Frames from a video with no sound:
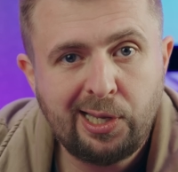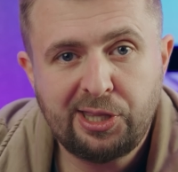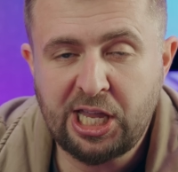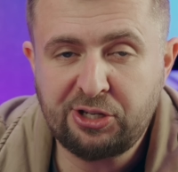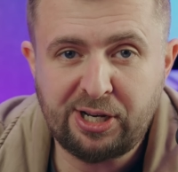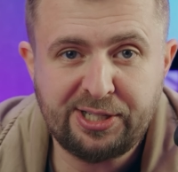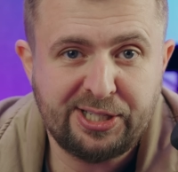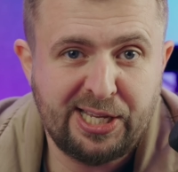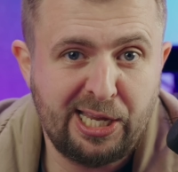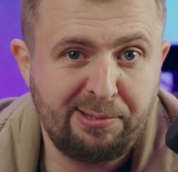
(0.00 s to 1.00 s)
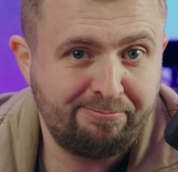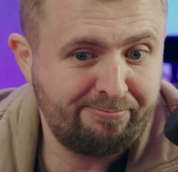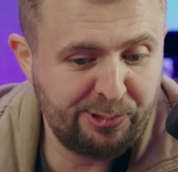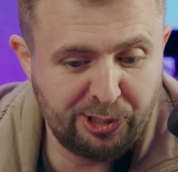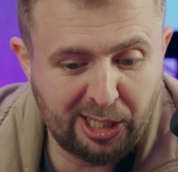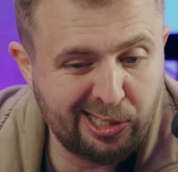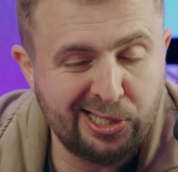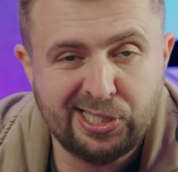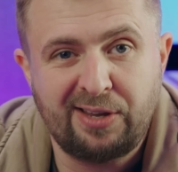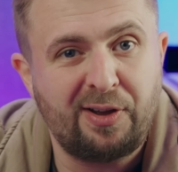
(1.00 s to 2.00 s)
The Israelis are saying, we're not
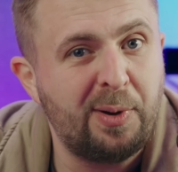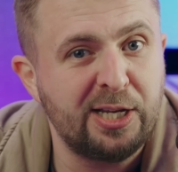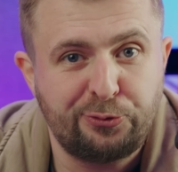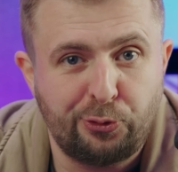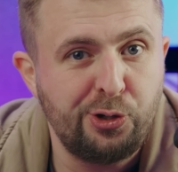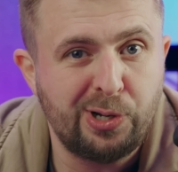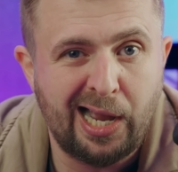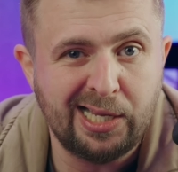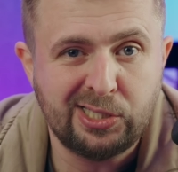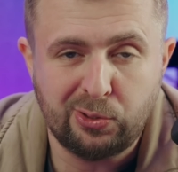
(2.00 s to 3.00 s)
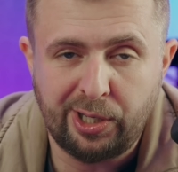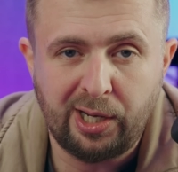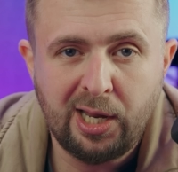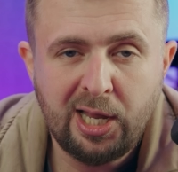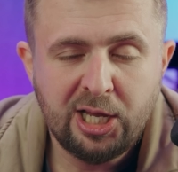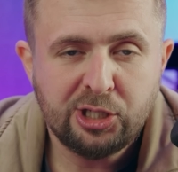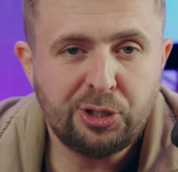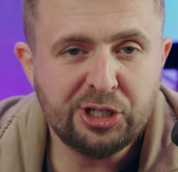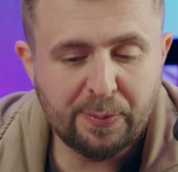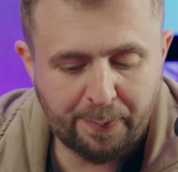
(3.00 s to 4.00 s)
going to save Hamas for you guys. Sorry. So
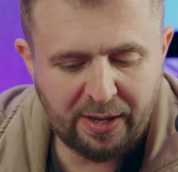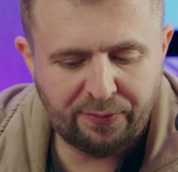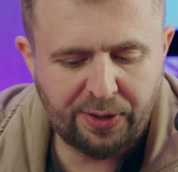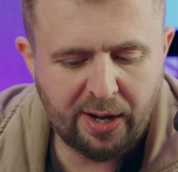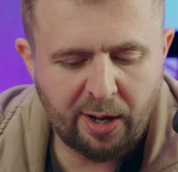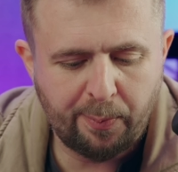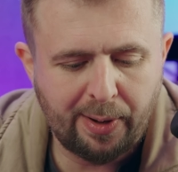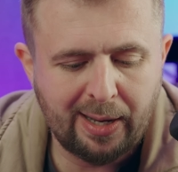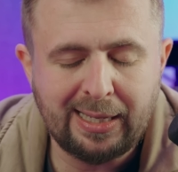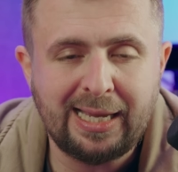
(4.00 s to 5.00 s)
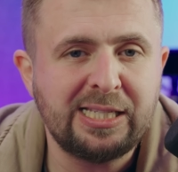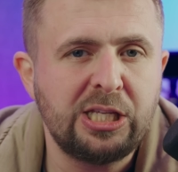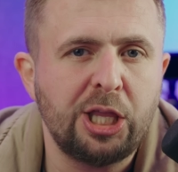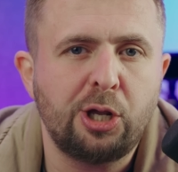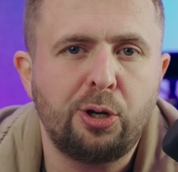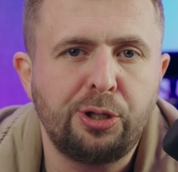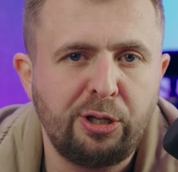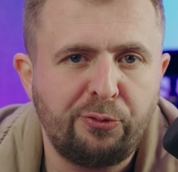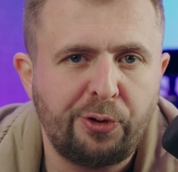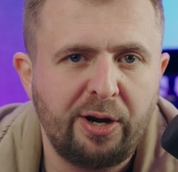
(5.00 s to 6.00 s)
there's a beef there, but it's not going to
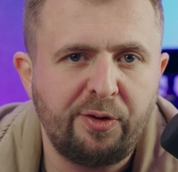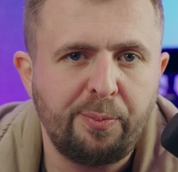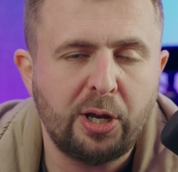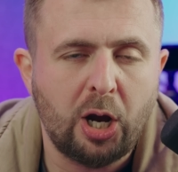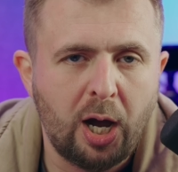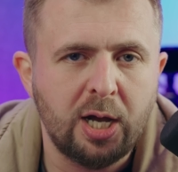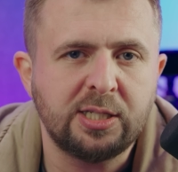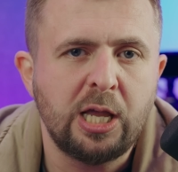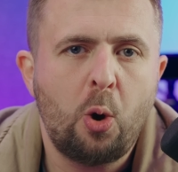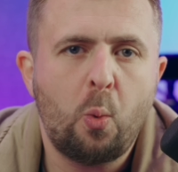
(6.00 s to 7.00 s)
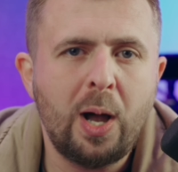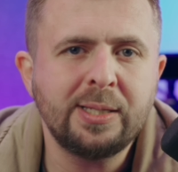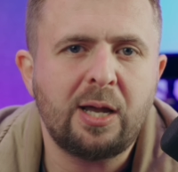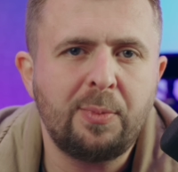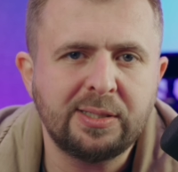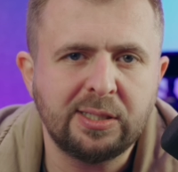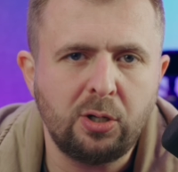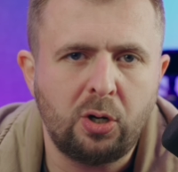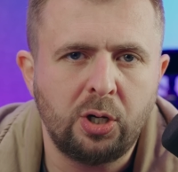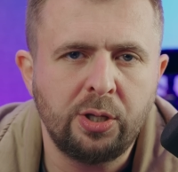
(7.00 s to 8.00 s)
continue forever because once Hamas is
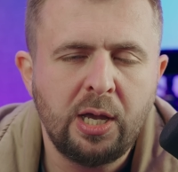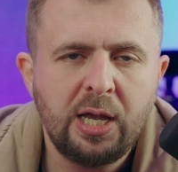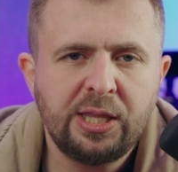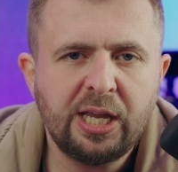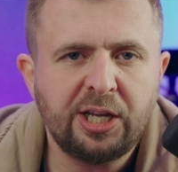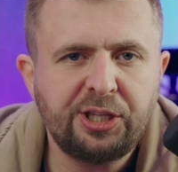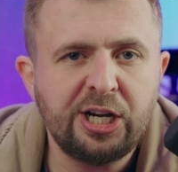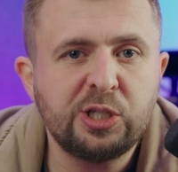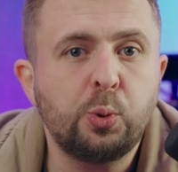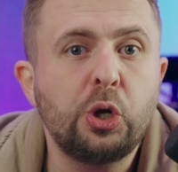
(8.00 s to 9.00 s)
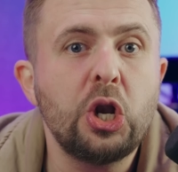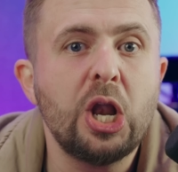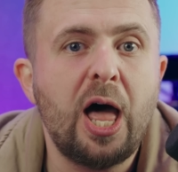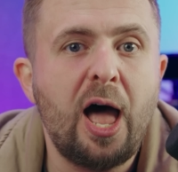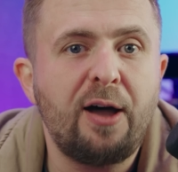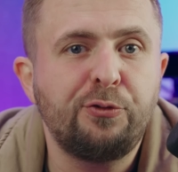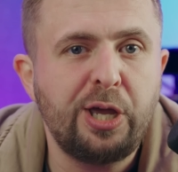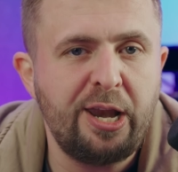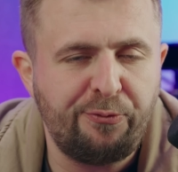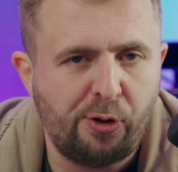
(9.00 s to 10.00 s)
gone, the Qataris would love to
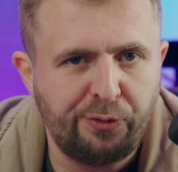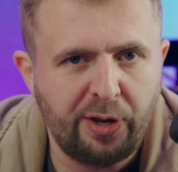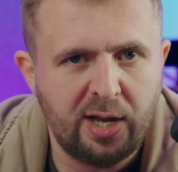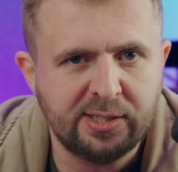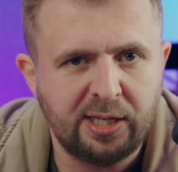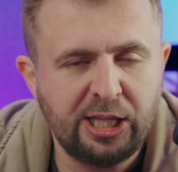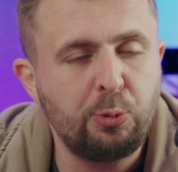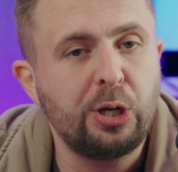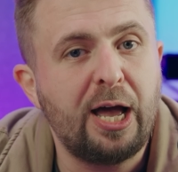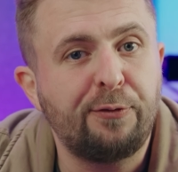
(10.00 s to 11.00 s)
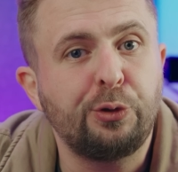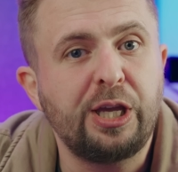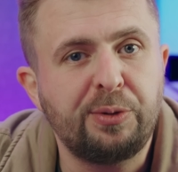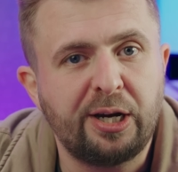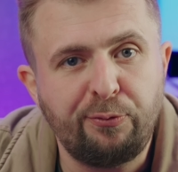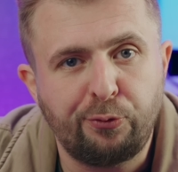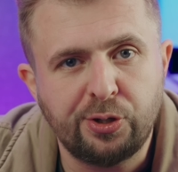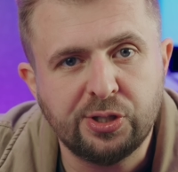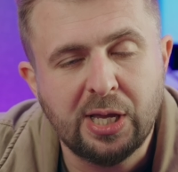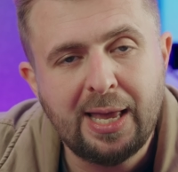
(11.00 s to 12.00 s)
get involved in Gaza. They would love to keep their
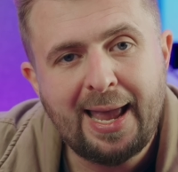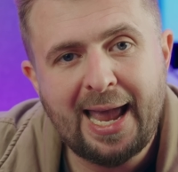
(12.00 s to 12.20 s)
influence.